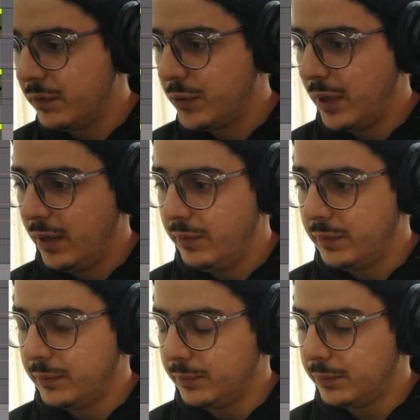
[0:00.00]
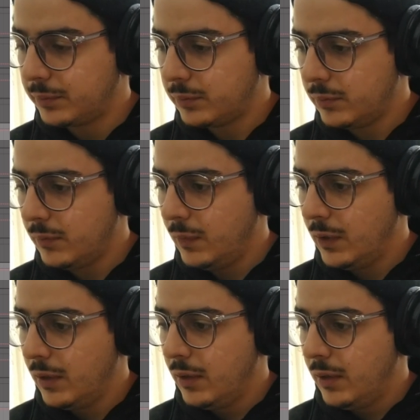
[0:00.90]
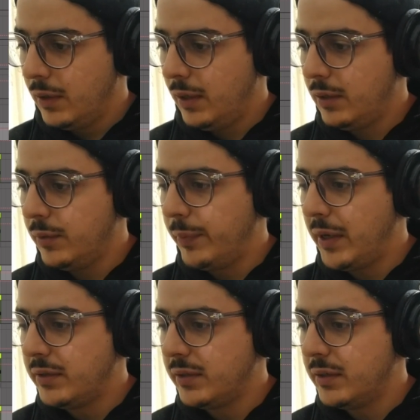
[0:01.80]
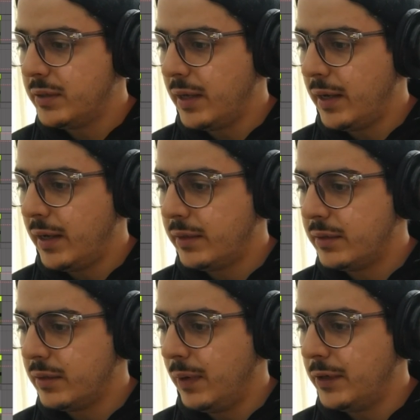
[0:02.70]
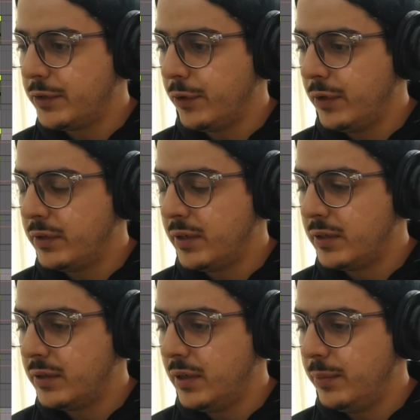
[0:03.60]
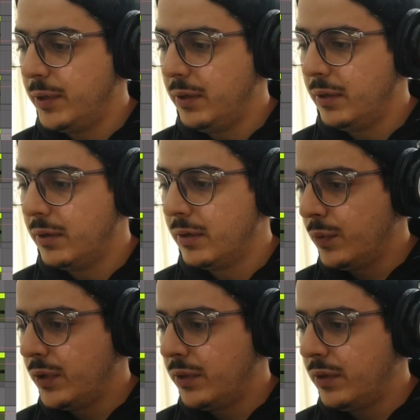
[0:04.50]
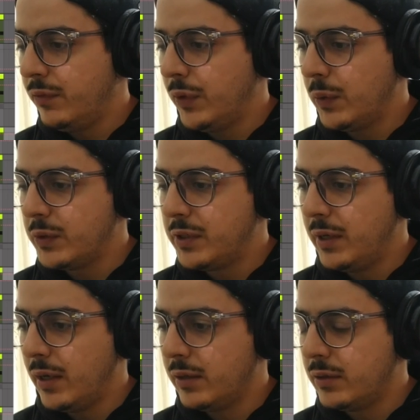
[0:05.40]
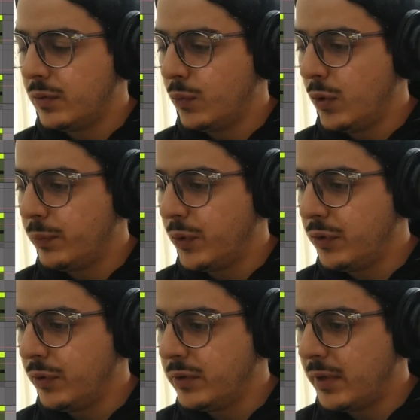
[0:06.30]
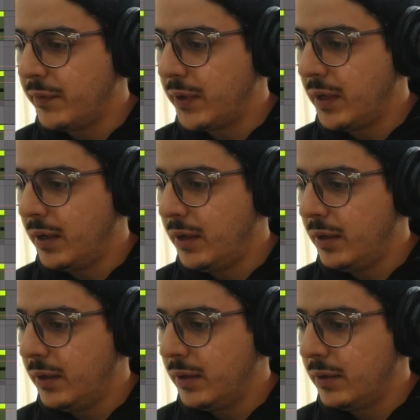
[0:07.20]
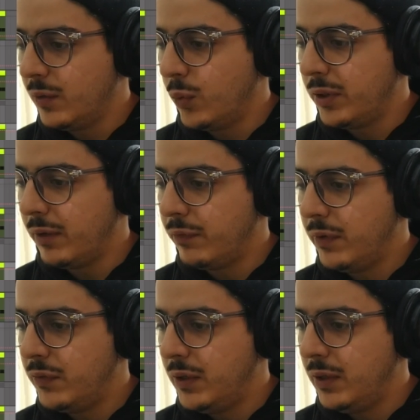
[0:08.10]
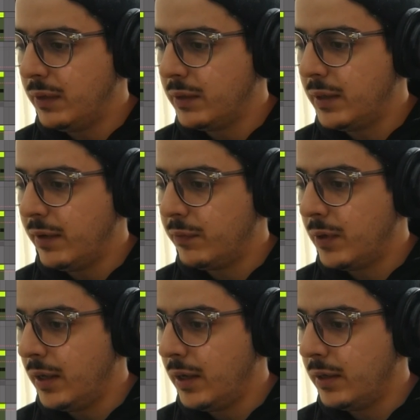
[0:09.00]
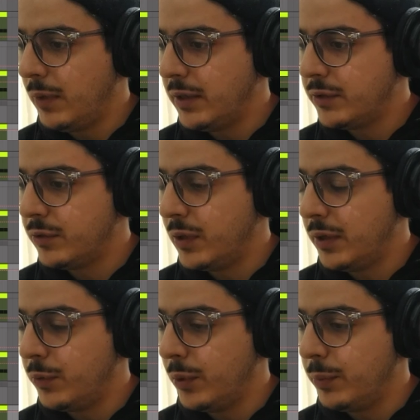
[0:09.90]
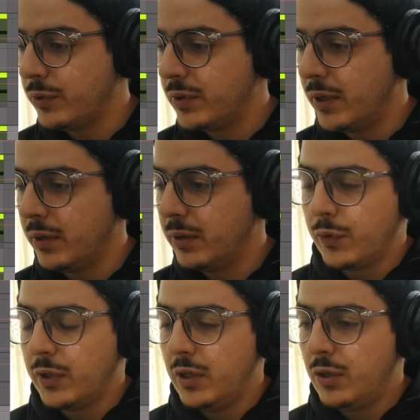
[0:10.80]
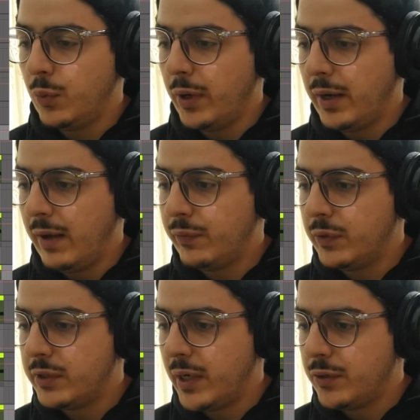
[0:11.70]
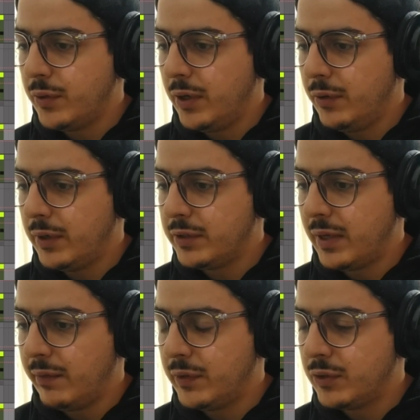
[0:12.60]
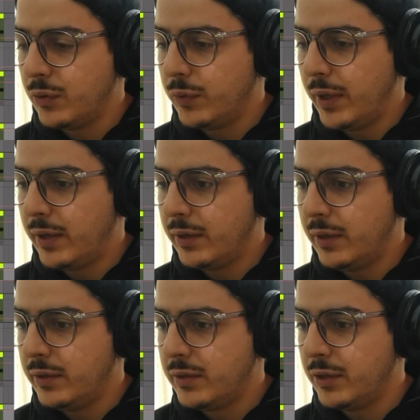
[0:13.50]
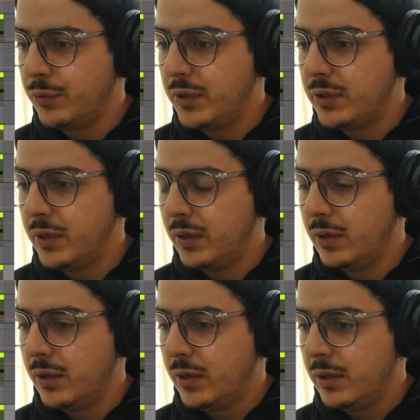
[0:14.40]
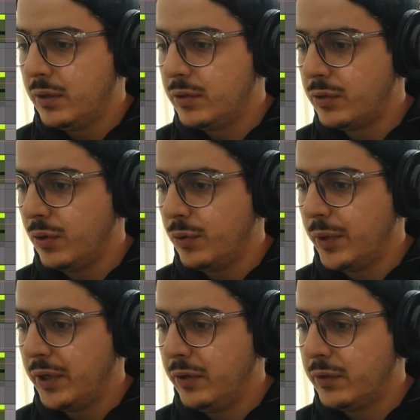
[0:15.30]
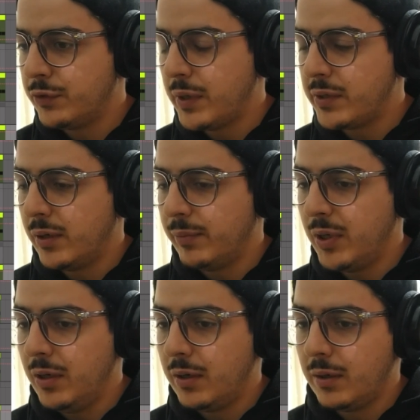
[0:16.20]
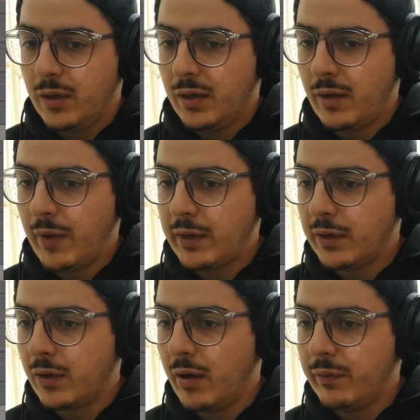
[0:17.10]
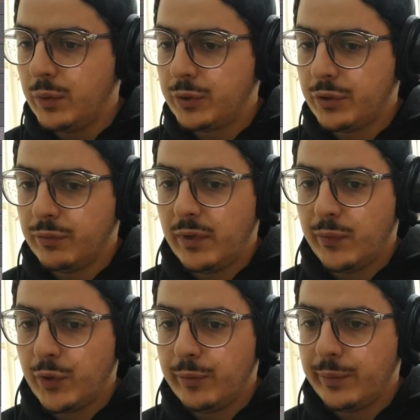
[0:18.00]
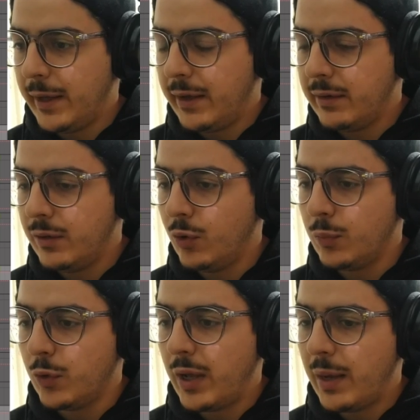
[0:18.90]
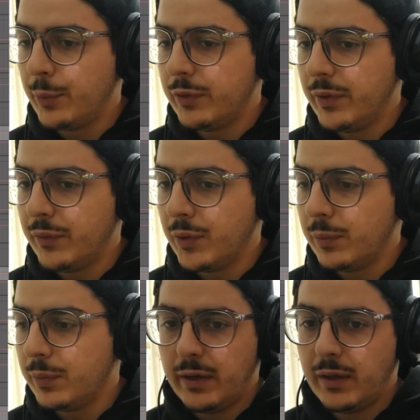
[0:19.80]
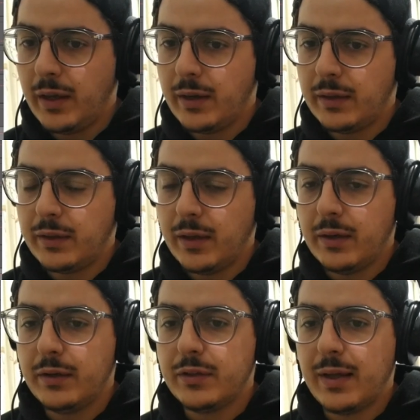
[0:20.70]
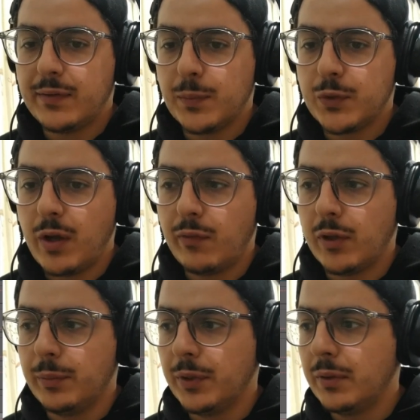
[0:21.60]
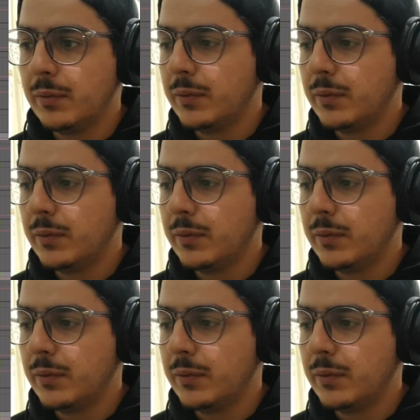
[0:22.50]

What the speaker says: of drive, and the bass is at minus 36 dB with the frequency at 1.37K the width at 50, and the depth at minus 23%. For the EQ weight after the saturator, I just have it so that it's increasing this tone right here, this resonant peak, and I've added a convolution reverb and a normal hybrid reverb. And again, at the end, I just have some soft clipping.